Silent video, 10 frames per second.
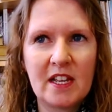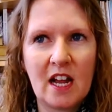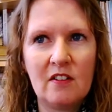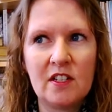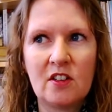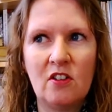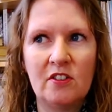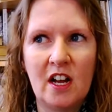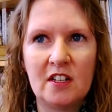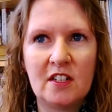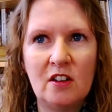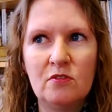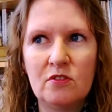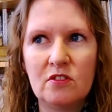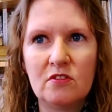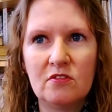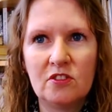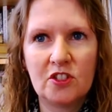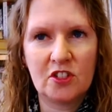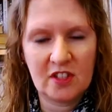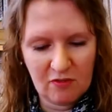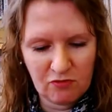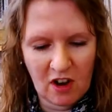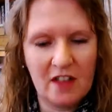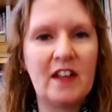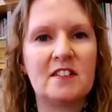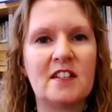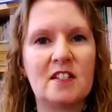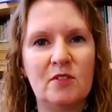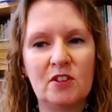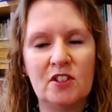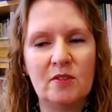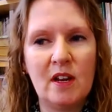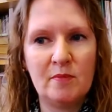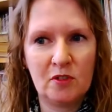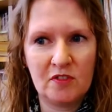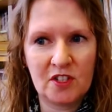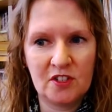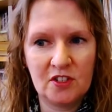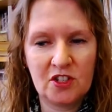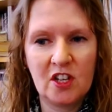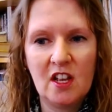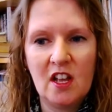carries on. I don't just think, right, that's it, I'm not going to do any more research.